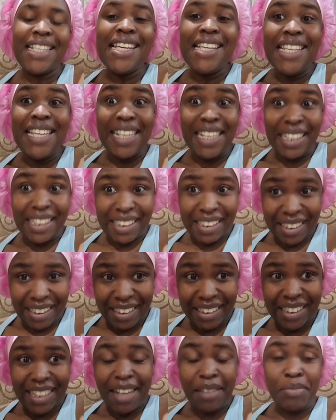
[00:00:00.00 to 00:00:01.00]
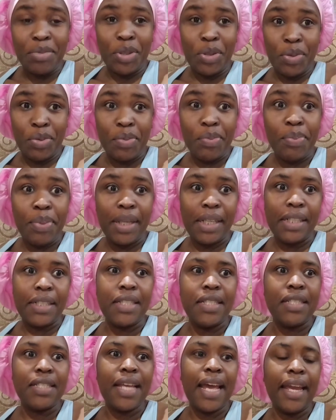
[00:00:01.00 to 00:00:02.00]
Yes, I'm doing
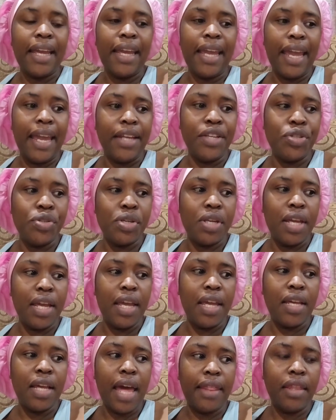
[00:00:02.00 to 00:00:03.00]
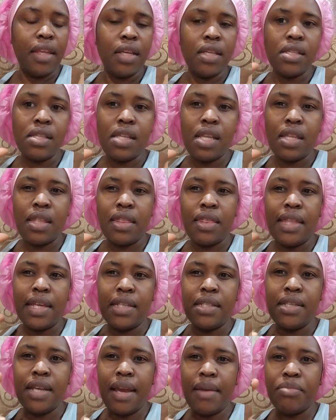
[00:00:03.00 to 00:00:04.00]
Pilates again today. I think it's the
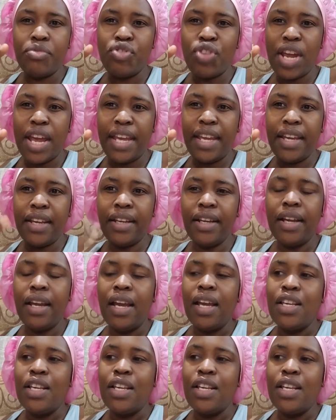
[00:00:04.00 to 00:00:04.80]
third time trying.